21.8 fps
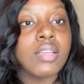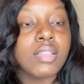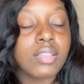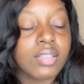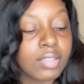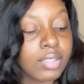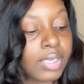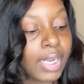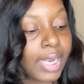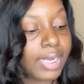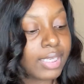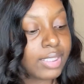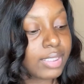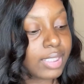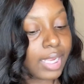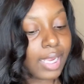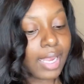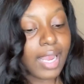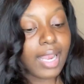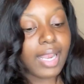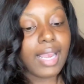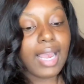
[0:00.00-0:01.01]
Next
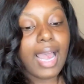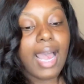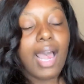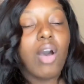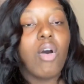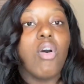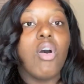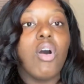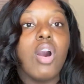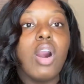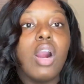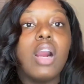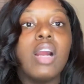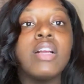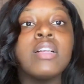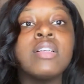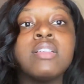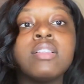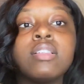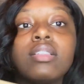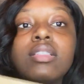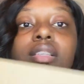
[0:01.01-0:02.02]
thing I got are
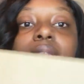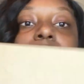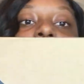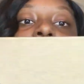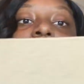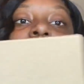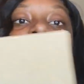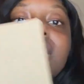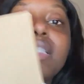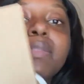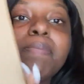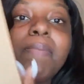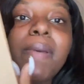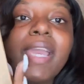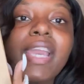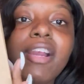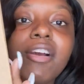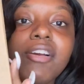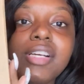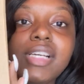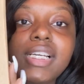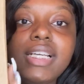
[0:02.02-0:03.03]
some
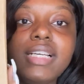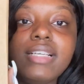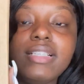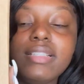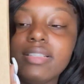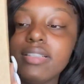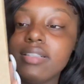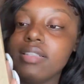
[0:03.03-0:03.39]
Sperry's.